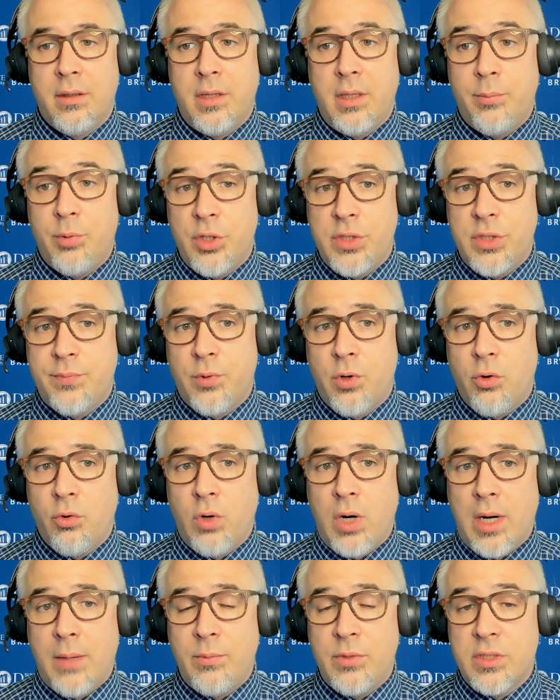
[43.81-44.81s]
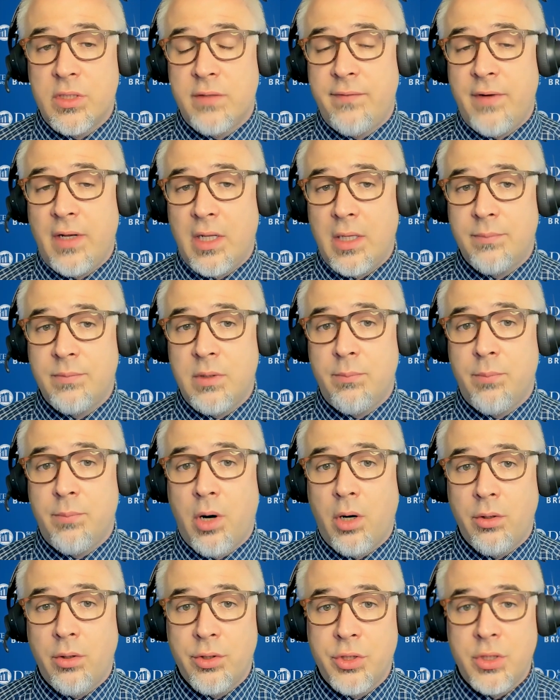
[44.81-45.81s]
The BRIDGE program was developed in
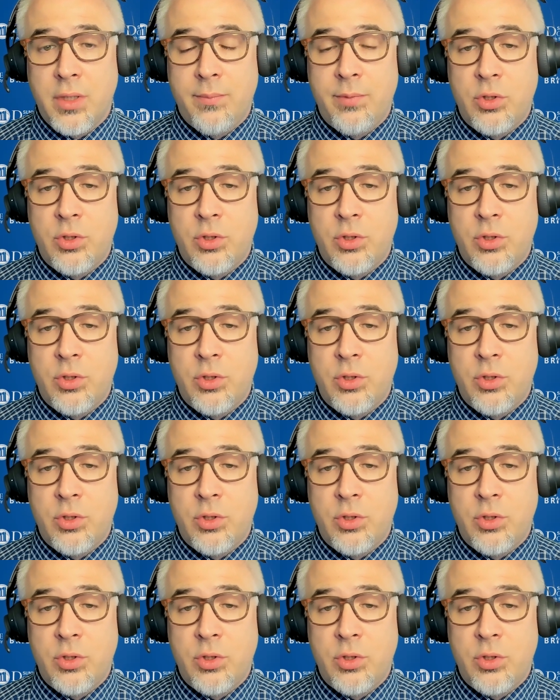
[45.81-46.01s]
partnership